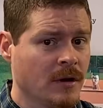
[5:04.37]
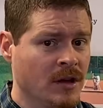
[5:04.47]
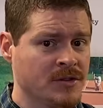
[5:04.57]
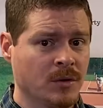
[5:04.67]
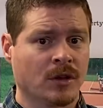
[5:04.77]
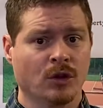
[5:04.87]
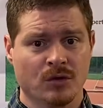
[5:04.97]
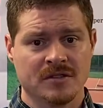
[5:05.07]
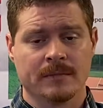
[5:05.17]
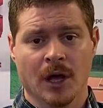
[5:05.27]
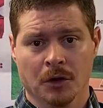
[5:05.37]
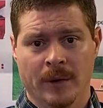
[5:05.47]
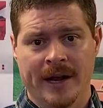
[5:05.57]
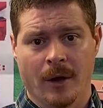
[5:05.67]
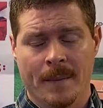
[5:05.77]
also includes El
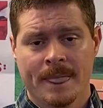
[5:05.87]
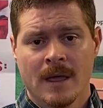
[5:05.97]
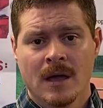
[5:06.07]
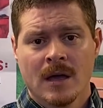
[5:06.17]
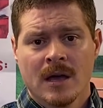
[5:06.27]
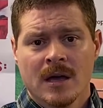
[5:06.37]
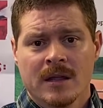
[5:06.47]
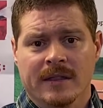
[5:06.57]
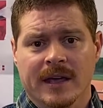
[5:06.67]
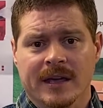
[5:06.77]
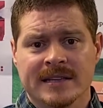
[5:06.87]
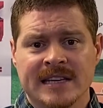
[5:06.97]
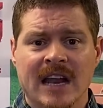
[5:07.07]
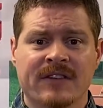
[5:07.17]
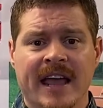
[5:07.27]
Dorado. The
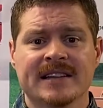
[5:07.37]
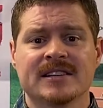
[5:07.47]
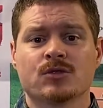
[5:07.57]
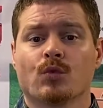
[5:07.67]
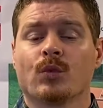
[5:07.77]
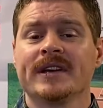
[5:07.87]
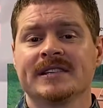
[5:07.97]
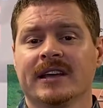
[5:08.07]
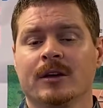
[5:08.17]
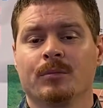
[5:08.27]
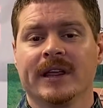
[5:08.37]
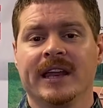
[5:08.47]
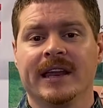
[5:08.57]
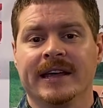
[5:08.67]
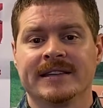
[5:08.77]
state of Kansas recently
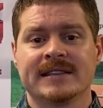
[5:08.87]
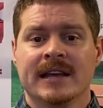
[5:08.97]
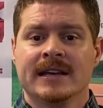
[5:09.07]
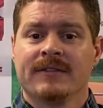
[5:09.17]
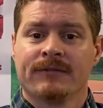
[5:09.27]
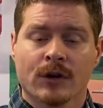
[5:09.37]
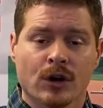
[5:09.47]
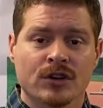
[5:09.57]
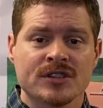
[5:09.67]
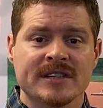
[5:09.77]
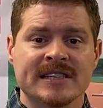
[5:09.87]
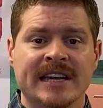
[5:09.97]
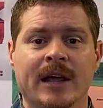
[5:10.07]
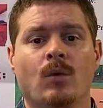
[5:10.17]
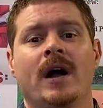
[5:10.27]
completed its first
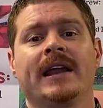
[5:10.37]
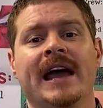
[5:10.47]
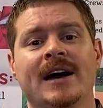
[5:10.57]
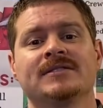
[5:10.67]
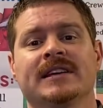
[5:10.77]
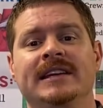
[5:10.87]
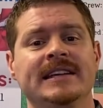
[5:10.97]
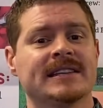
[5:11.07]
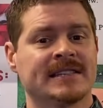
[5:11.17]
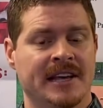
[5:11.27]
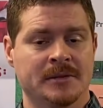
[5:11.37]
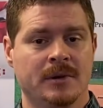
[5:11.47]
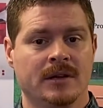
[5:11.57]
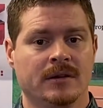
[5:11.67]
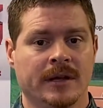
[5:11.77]
statewide housing needs
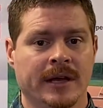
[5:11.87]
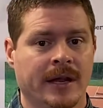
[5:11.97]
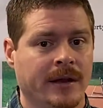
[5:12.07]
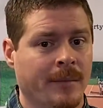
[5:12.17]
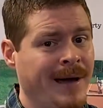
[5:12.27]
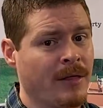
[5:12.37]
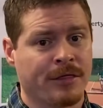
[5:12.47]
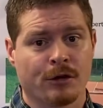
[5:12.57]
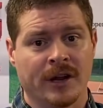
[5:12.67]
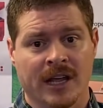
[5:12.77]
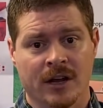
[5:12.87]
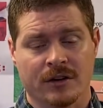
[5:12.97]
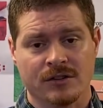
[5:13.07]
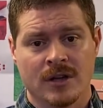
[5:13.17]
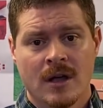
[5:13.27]
assessment in about 30
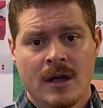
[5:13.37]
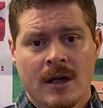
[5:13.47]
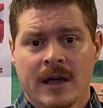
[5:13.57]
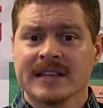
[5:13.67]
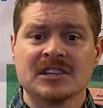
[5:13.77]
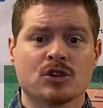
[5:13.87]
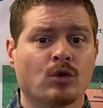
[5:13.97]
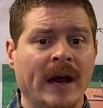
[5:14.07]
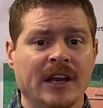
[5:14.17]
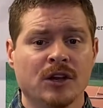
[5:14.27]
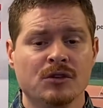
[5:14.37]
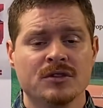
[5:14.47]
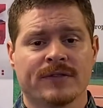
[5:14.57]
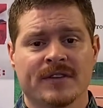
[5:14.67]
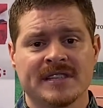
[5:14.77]
years. This is great
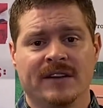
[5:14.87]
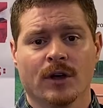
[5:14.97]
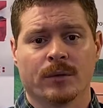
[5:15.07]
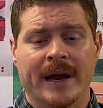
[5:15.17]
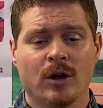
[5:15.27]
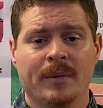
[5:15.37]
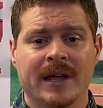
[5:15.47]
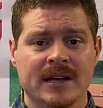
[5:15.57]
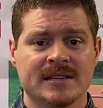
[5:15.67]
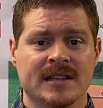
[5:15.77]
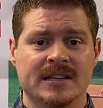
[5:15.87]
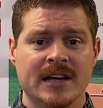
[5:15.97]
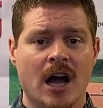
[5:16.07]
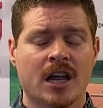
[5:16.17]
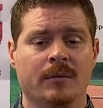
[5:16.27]
news for the city of El Dorado because the
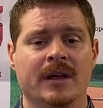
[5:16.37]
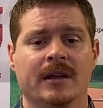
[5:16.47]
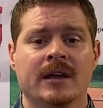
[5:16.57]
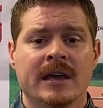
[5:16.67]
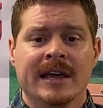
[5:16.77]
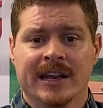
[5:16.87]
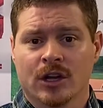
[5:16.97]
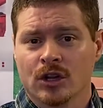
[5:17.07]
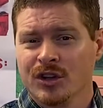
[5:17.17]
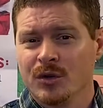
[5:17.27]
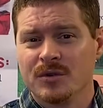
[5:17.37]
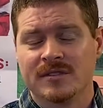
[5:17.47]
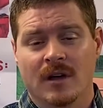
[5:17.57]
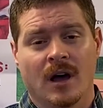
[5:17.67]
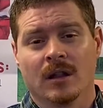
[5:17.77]
document
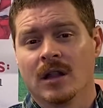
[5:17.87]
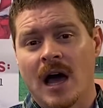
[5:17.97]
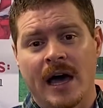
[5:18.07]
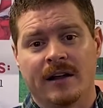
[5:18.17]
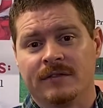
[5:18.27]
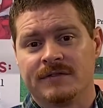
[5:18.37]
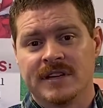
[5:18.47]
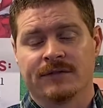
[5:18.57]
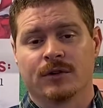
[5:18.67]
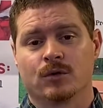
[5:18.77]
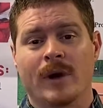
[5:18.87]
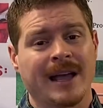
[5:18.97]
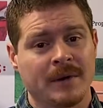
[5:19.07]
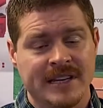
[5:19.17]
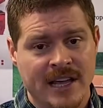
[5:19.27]
includes a lot of different
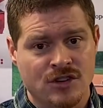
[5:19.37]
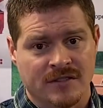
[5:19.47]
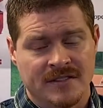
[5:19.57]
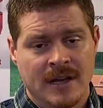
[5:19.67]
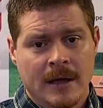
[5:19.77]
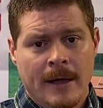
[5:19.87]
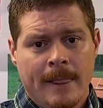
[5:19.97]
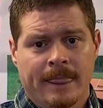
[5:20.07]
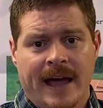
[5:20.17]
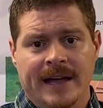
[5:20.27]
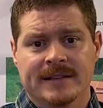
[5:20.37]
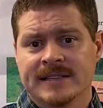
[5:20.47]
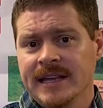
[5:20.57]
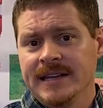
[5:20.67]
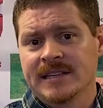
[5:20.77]
recommendations that
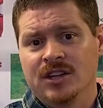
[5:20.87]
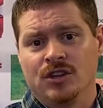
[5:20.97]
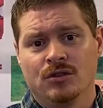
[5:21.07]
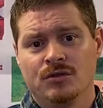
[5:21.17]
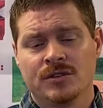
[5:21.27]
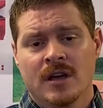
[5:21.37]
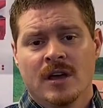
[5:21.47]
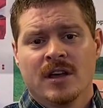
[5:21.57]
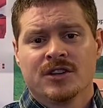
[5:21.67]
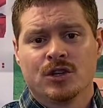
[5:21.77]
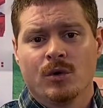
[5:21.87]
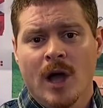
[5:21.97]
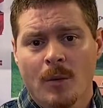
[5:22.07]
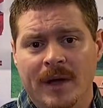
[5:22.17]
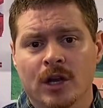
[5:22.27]
cities can use to
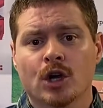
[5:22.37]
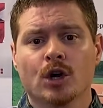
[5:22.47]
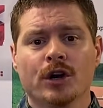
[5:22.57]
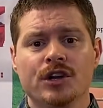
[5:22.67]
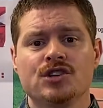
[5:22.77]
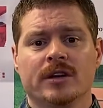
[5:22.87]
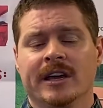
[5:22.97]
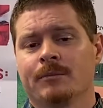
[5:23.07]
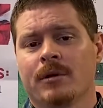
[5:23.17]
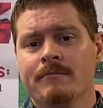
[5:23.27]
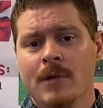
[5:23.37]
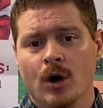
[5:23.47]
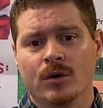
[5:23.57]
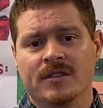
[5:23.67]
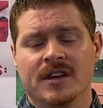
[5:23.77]
help encourage and
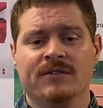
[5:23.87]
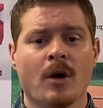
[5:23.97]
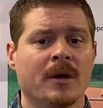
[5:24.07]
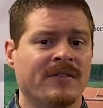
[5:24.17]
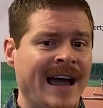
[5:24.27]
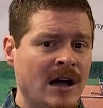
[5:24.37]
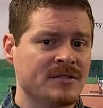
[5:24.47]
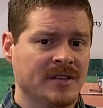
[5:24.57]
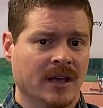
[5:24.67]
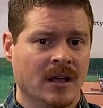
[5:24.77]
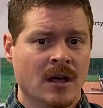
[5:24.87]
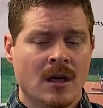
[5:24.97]
promote the development of housing